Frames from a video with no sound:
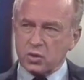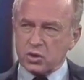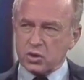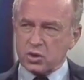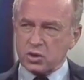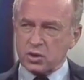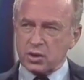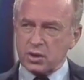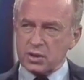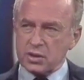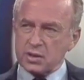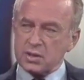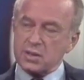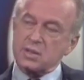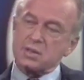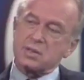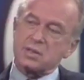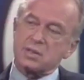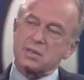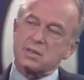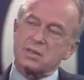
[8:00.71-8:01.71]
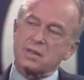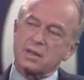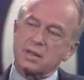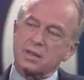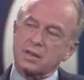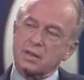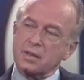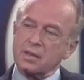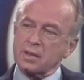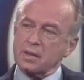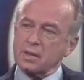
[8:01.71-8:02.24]

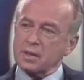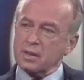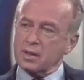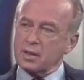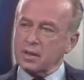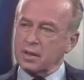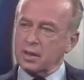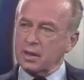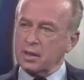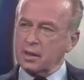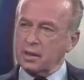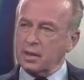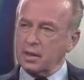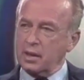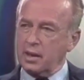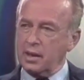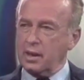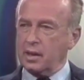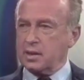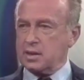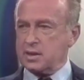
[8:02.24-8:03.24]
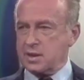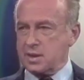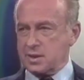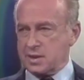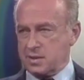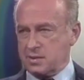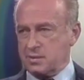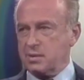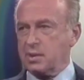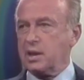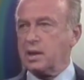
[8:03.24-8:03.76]
Jewishness,
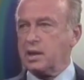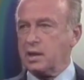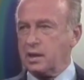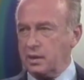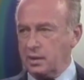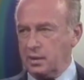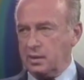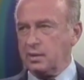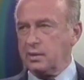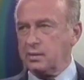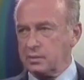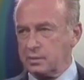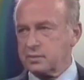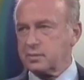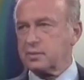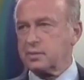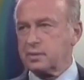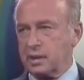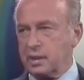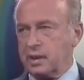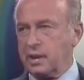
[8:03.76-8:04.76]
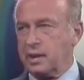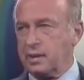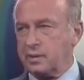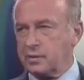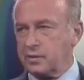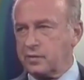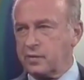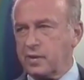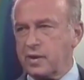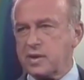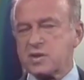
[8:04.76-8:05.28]
Eretz Israel,
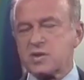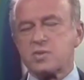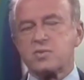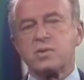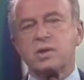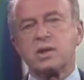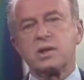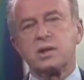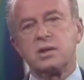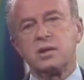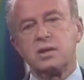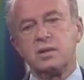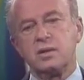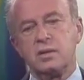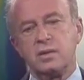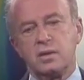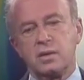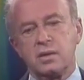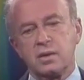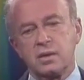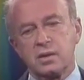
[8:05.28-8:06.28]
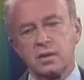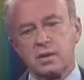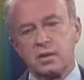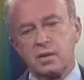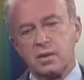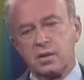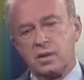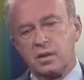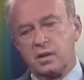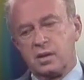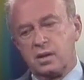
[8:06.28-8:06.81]
the land of Israel,
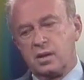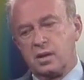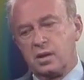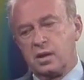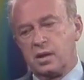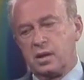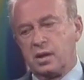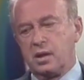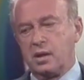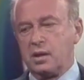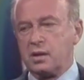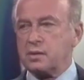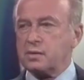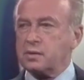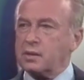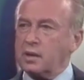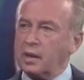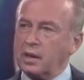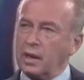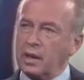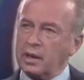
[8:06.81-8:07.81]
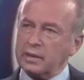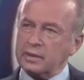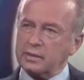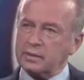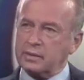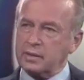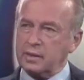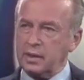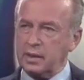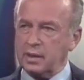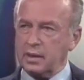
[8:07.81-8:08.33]

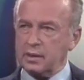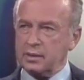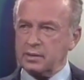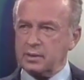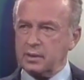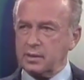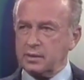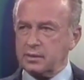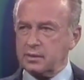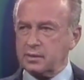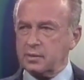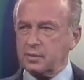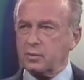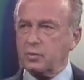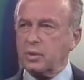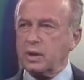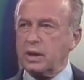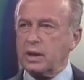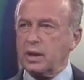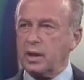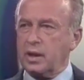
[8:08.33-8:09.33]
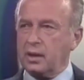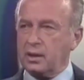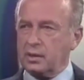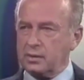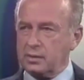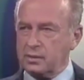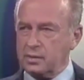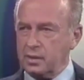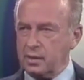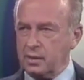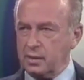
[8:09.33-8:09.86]
the idea that
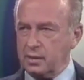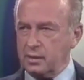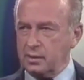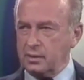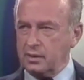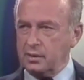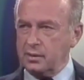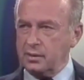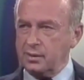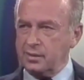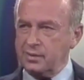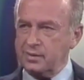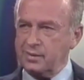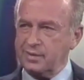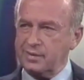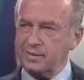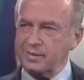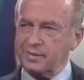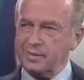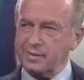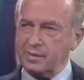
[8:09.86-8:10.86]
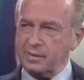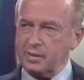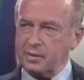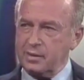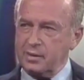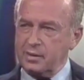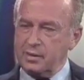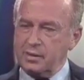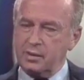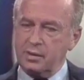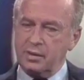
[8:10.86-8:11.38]
we are there,
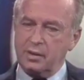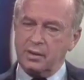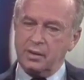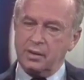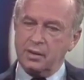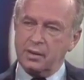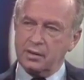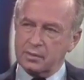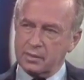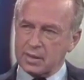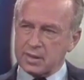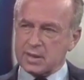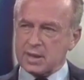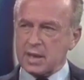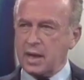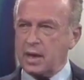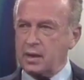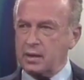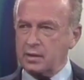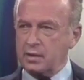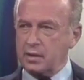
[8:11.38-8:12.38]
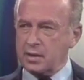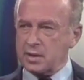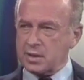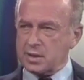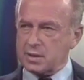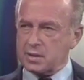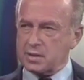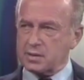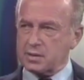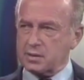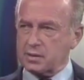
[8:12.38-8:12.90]
the
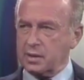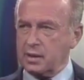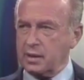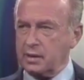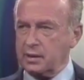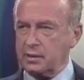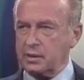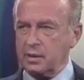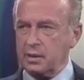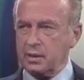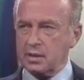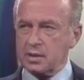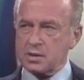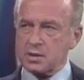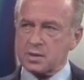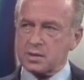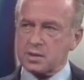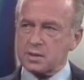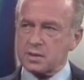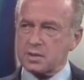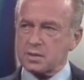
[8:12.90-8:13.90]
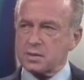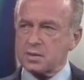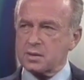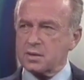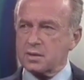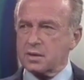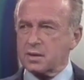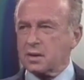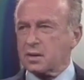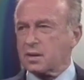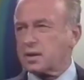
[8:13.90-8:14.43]
Zionist
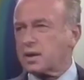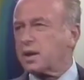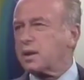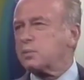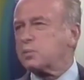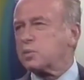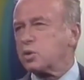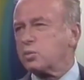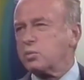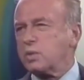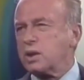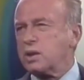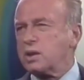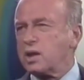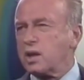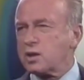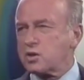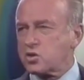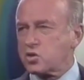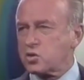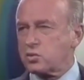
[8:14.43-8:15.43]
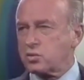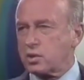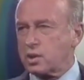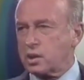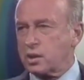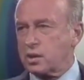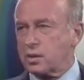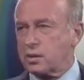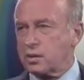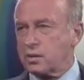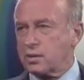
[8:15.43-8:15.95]
ideas, came to me
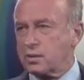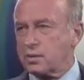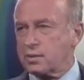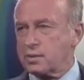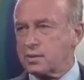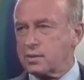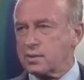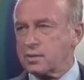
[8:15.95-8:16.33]
naturally.